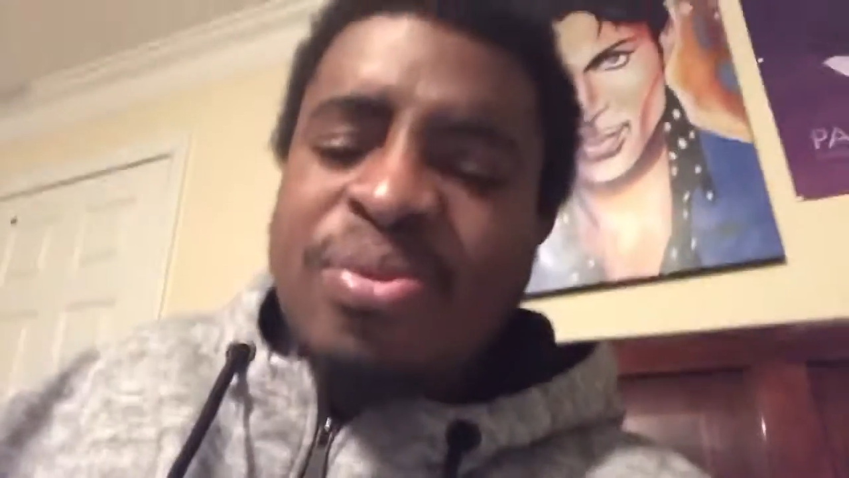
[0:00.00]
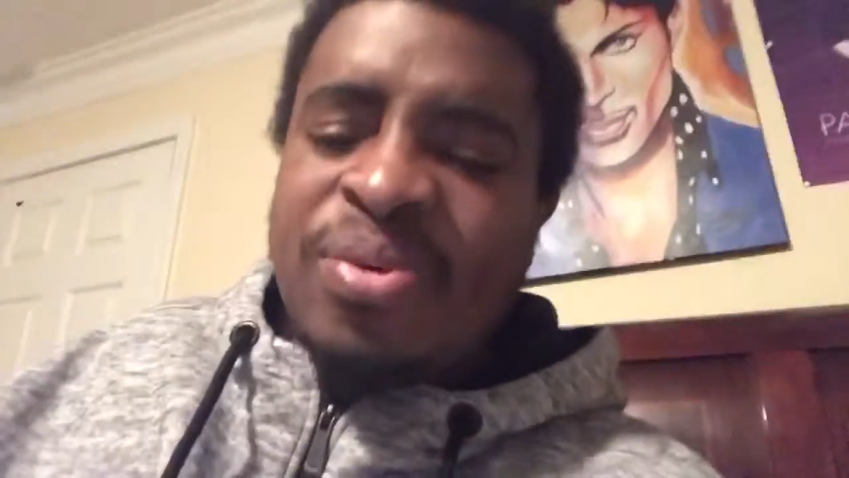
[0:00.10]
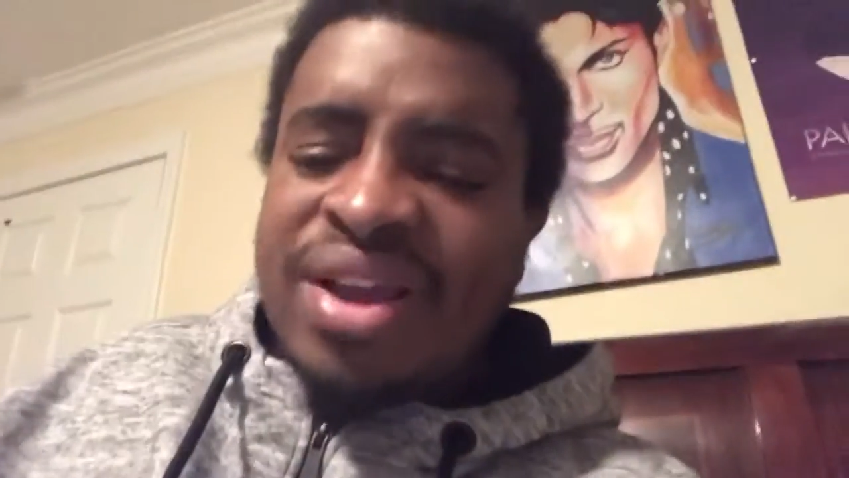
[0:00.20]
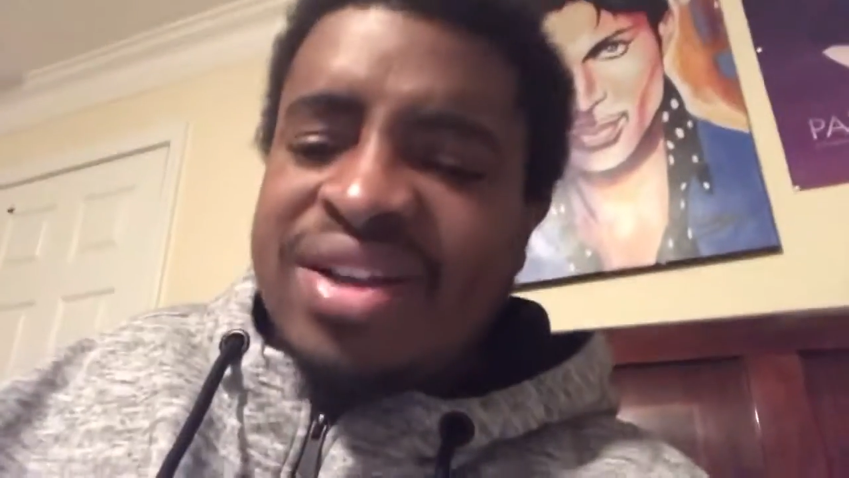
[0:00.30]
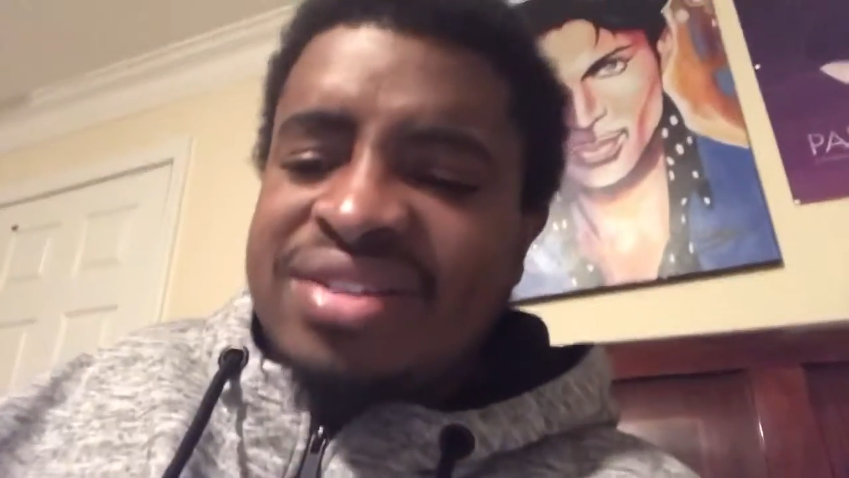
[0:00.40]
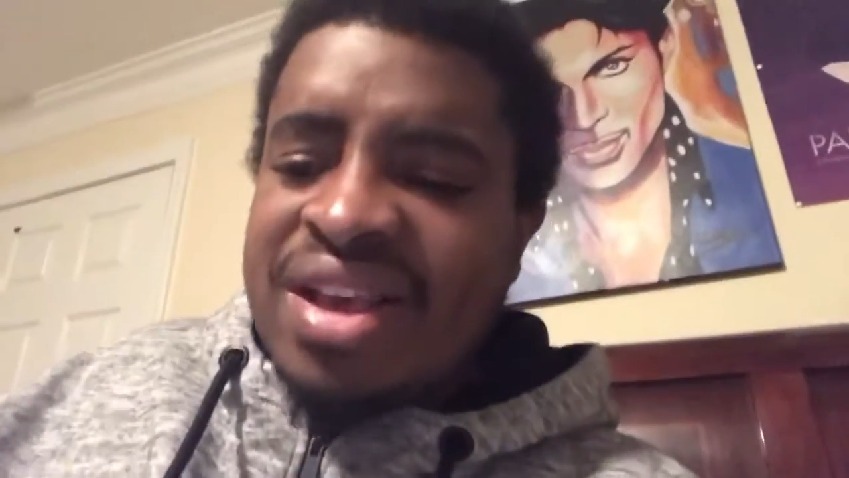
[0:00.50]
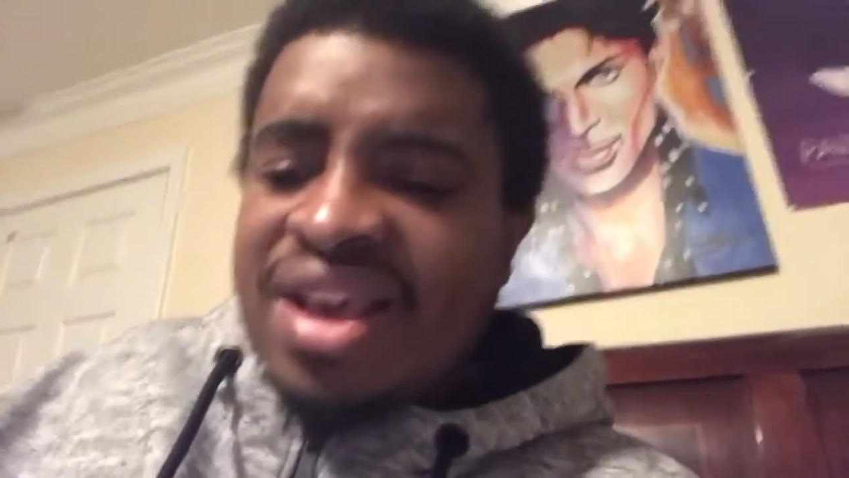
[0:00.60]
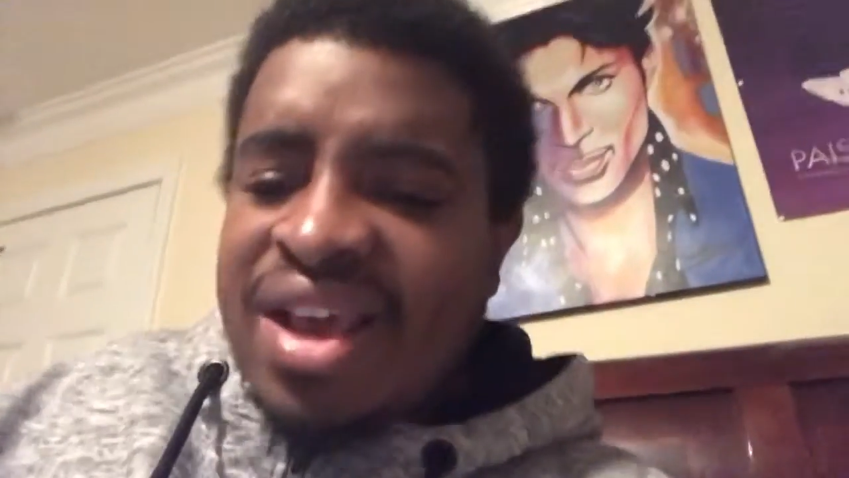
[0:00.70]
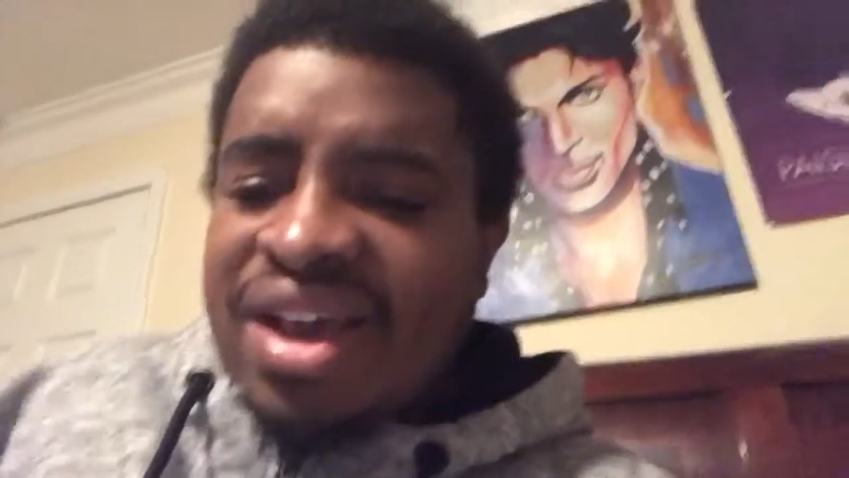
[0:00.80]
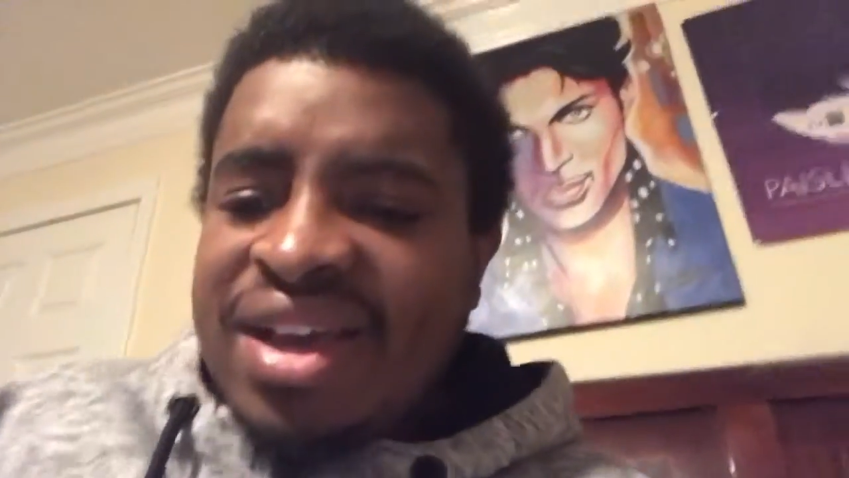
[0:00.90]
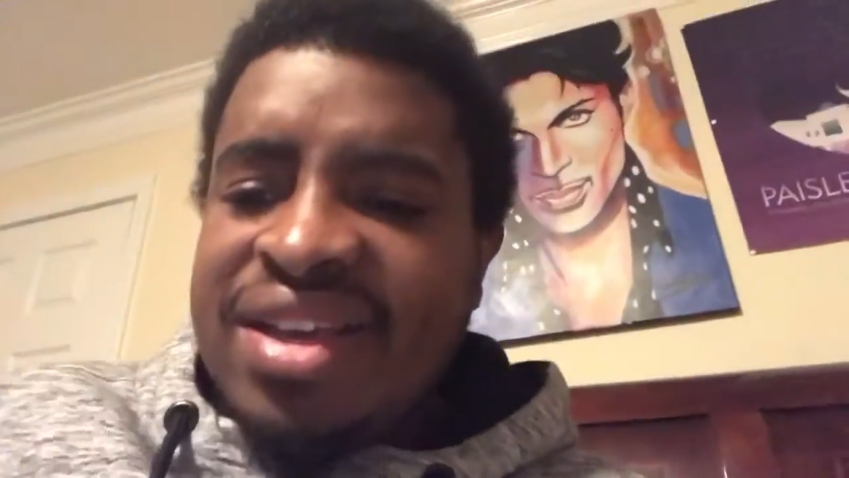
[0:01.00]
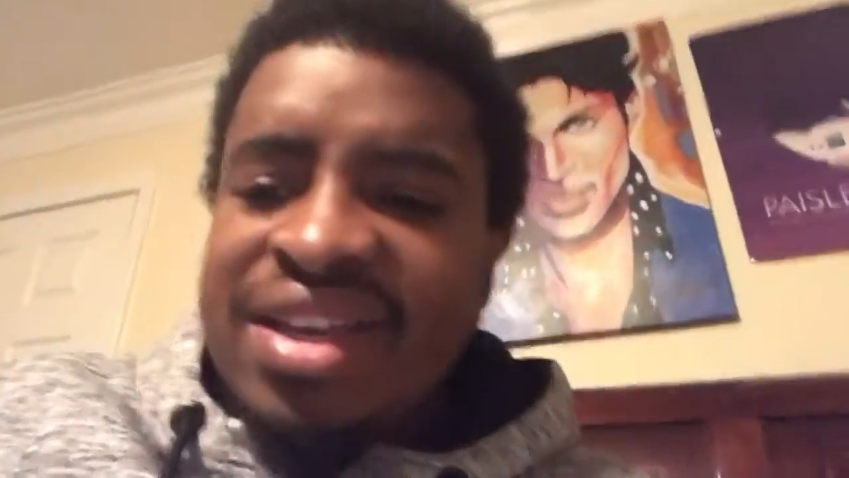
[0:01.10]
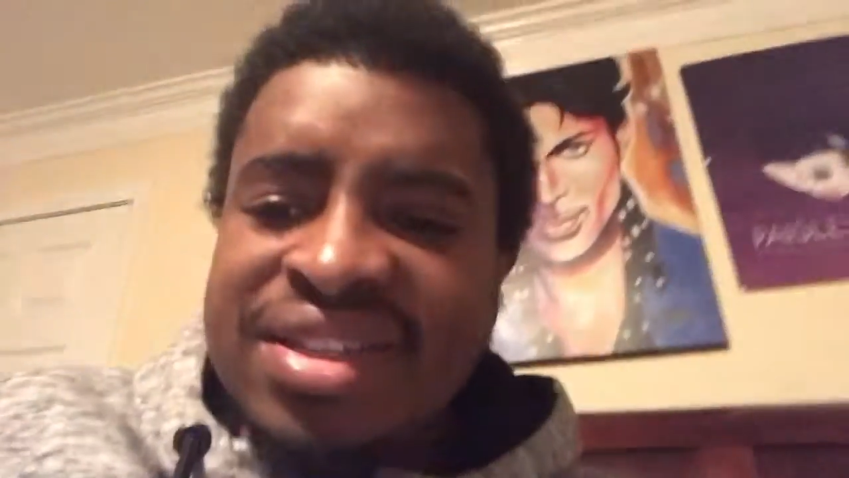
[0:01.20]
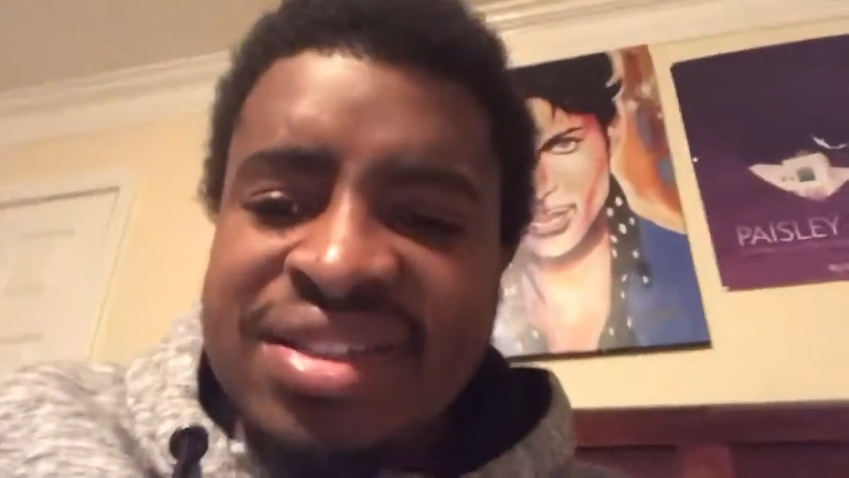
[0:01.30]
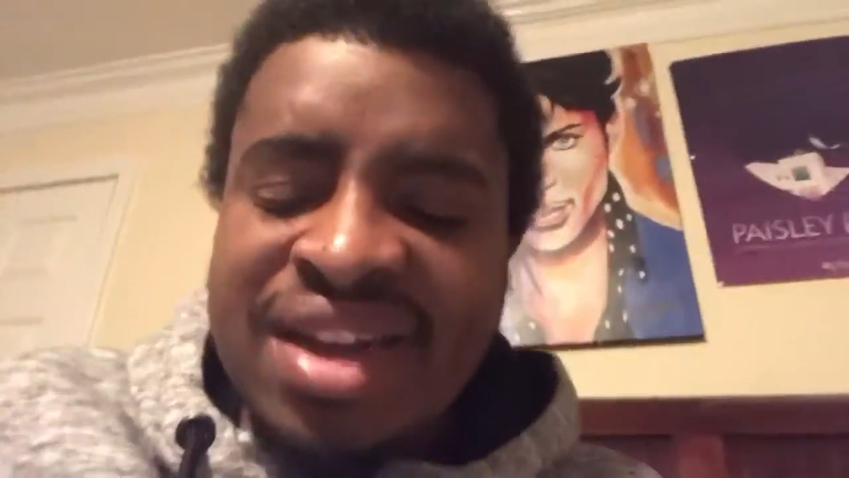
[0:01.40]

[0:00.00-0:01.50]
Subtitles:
wins. He is